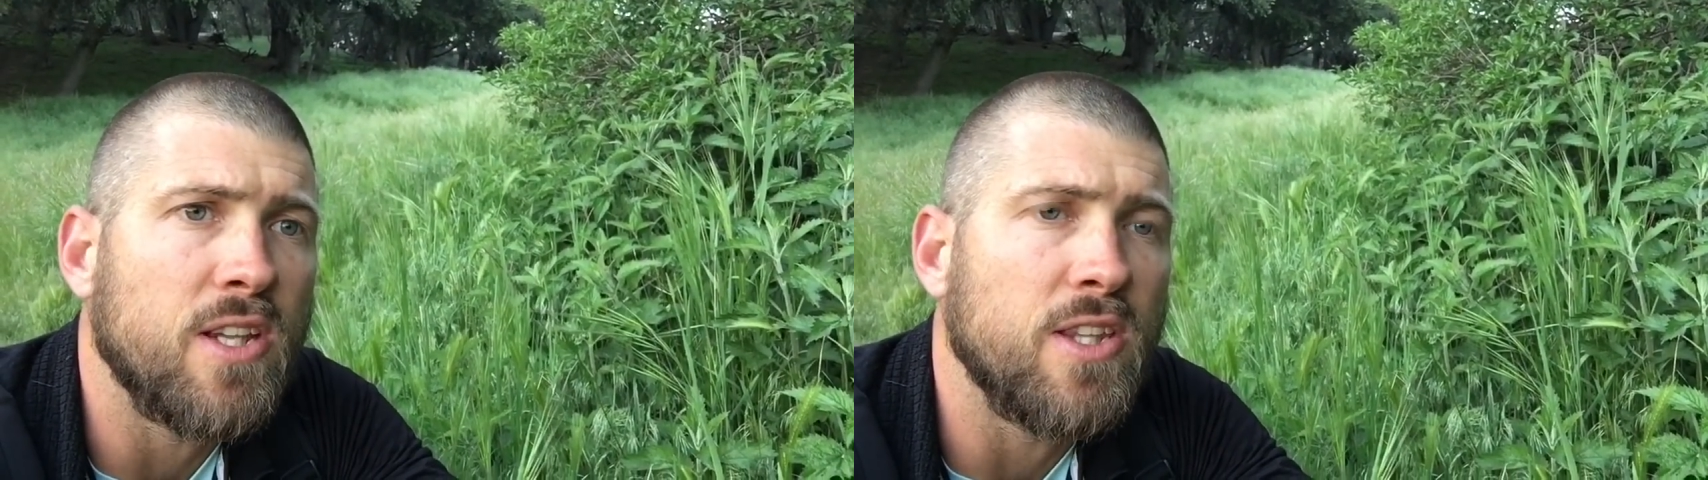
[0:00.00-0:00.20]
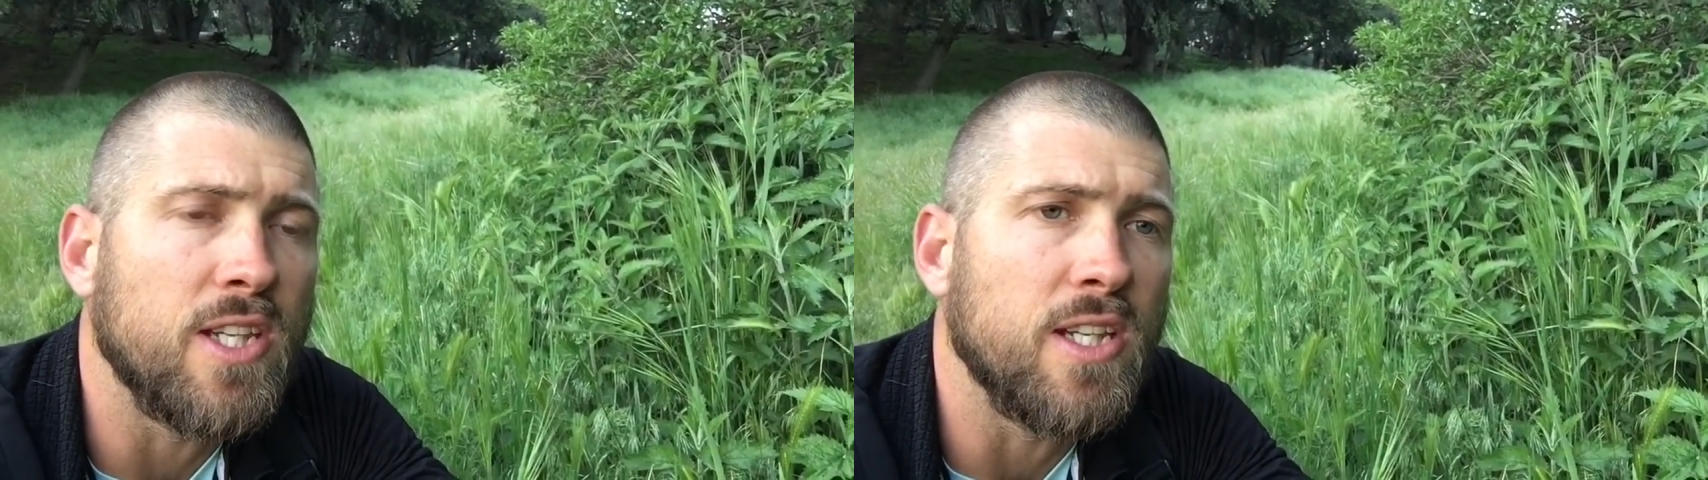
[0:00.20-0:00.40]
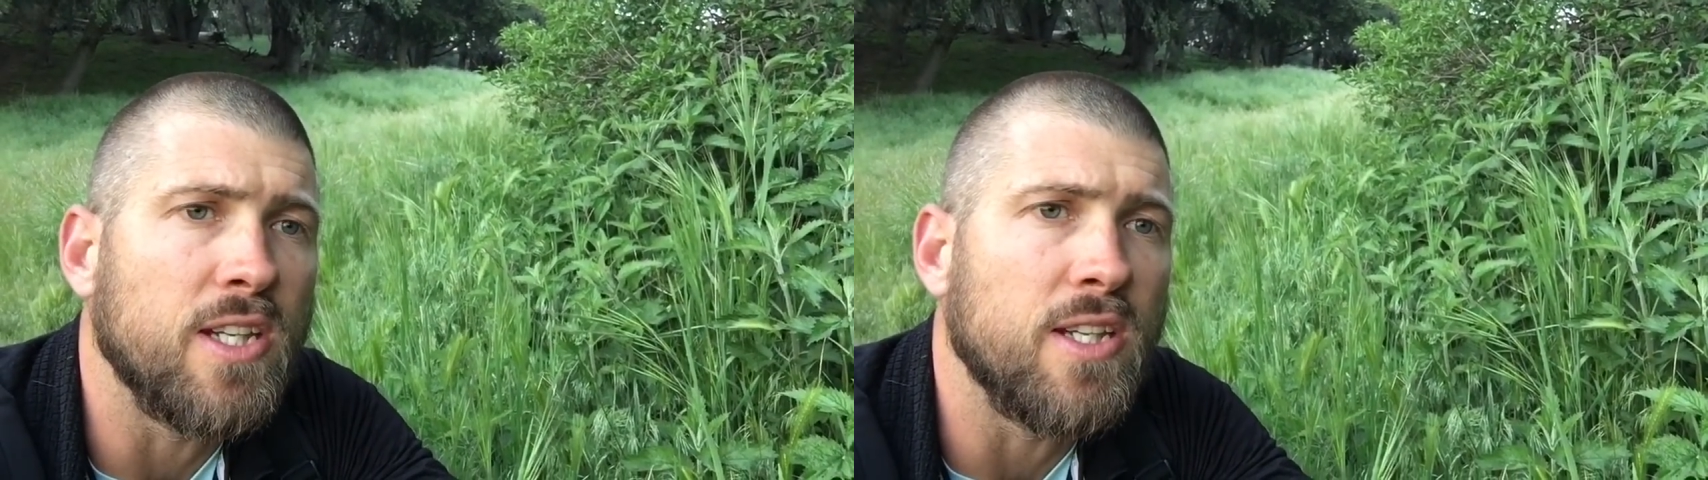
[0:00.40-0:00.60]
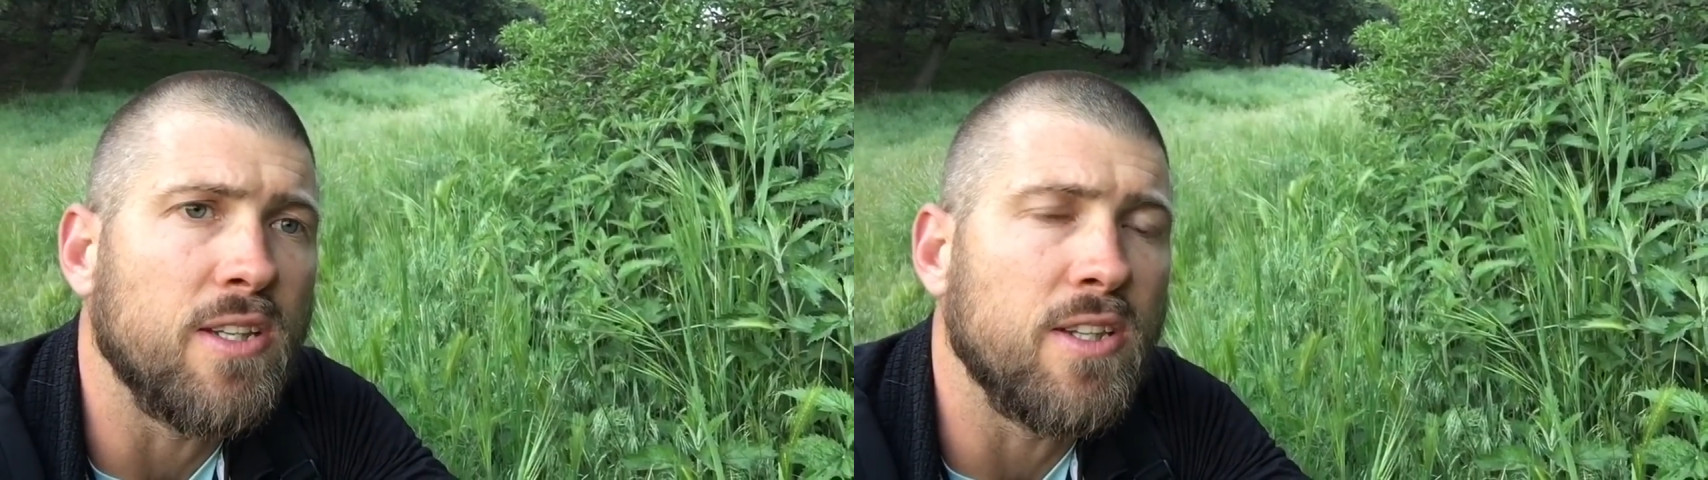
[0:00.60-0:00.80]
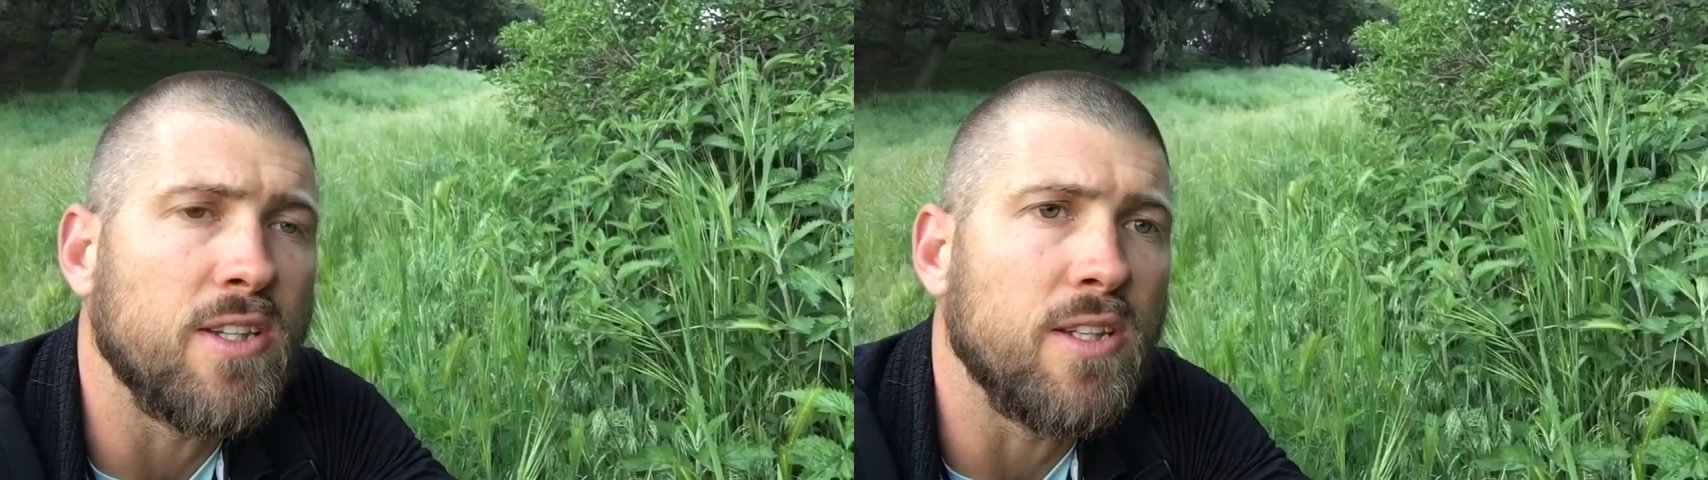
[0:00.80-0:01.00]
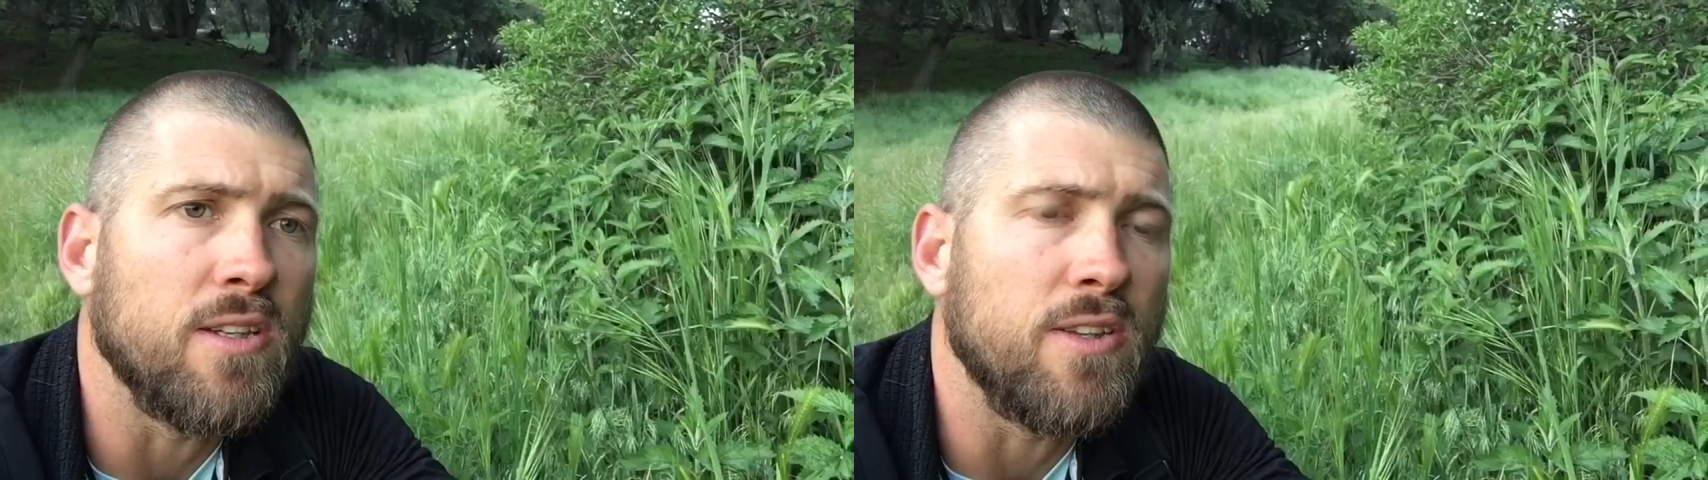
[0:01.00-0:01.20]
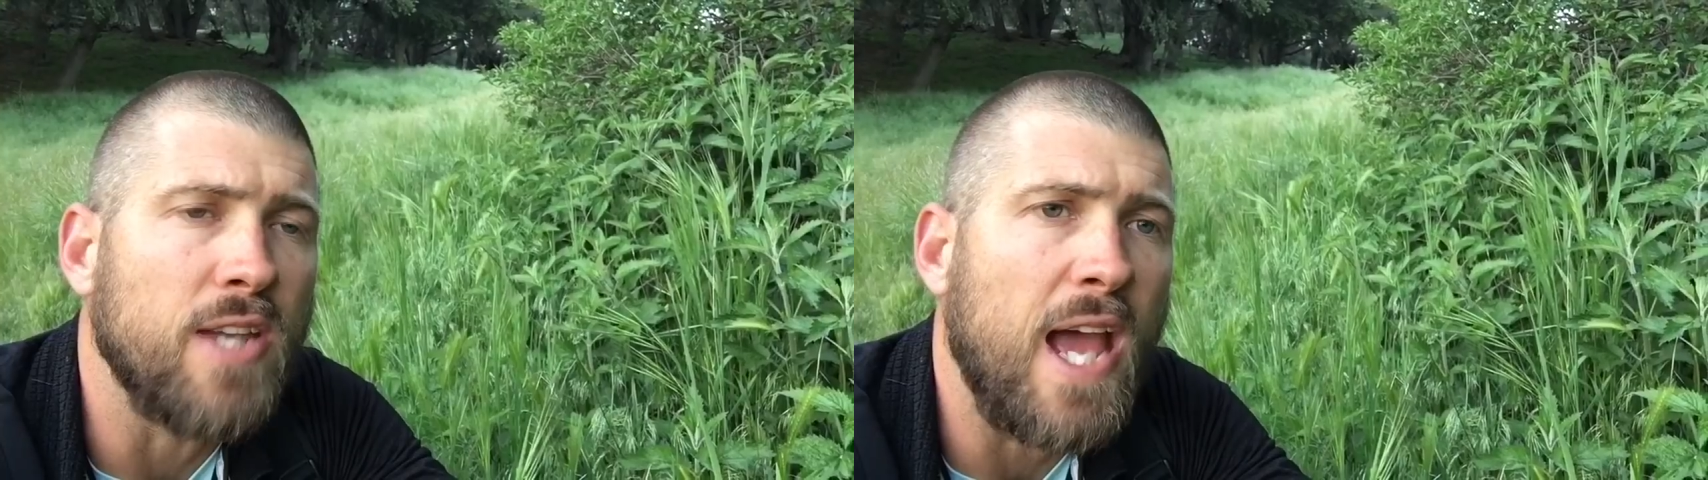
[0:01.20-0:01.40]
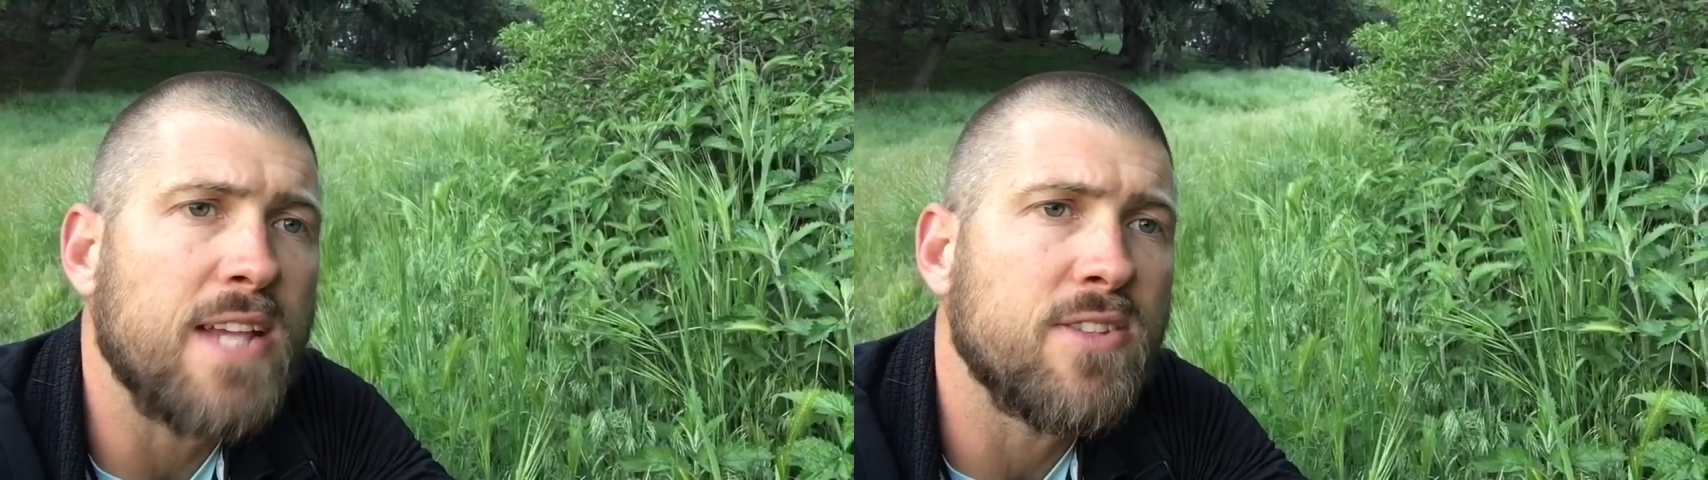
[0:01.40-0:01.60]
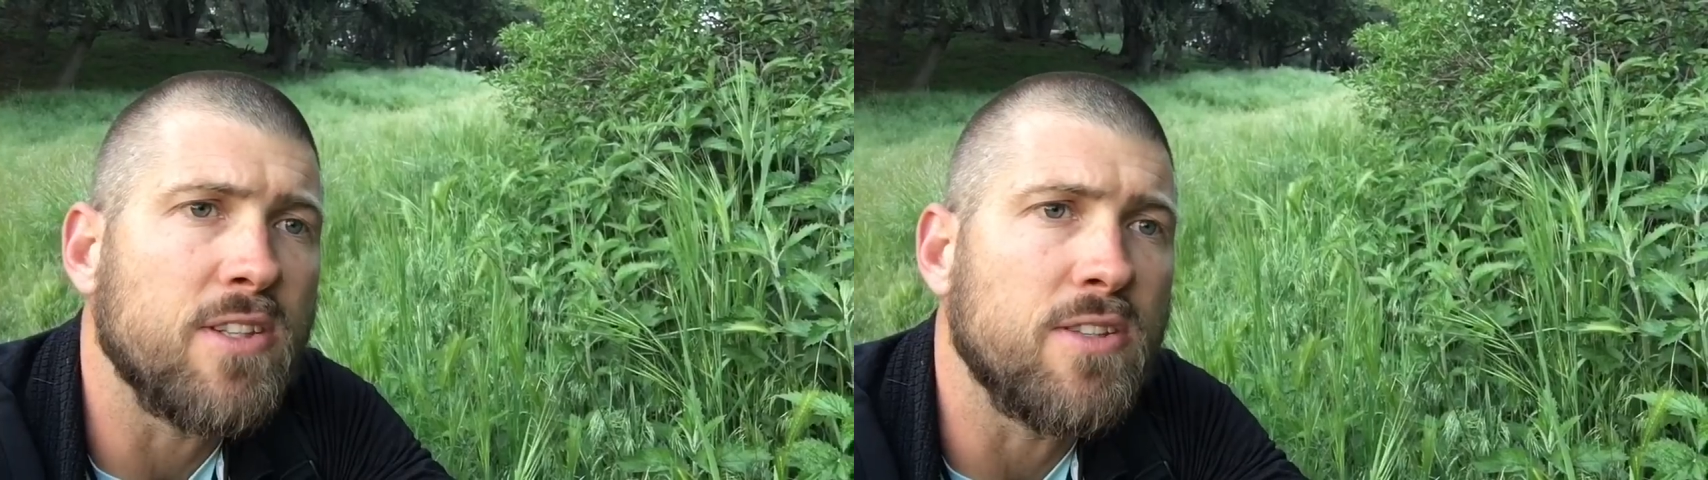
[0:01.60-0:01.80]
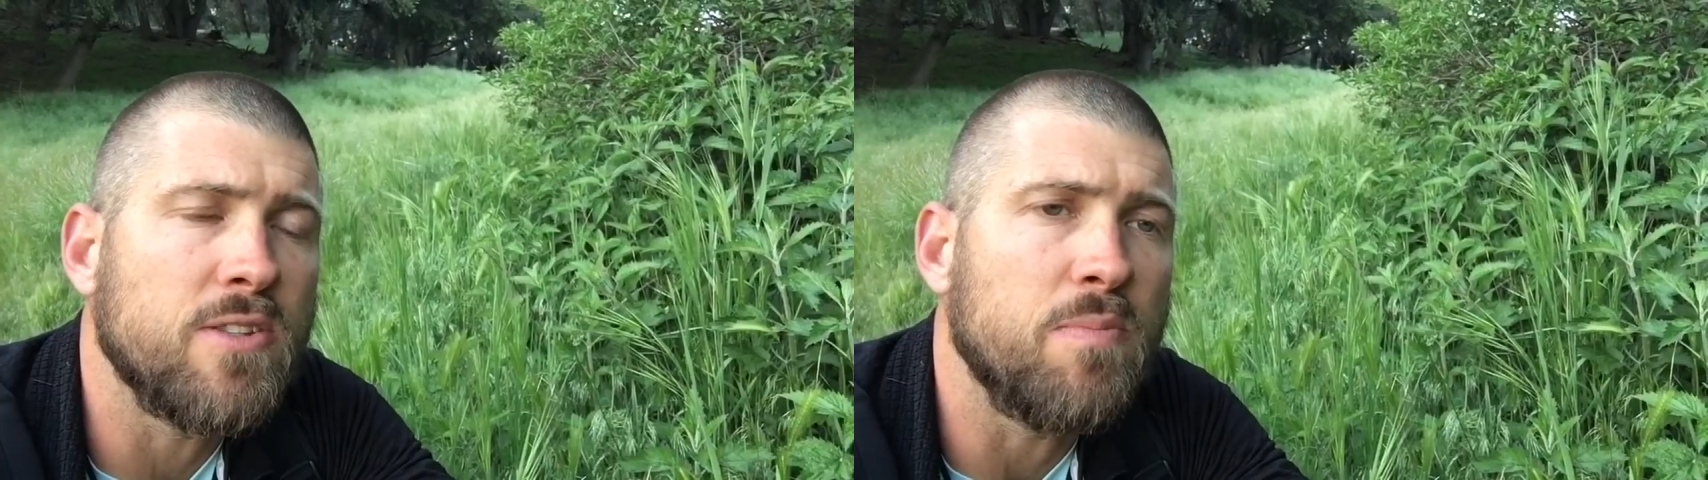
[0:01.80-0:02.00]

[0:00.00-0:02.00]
the acids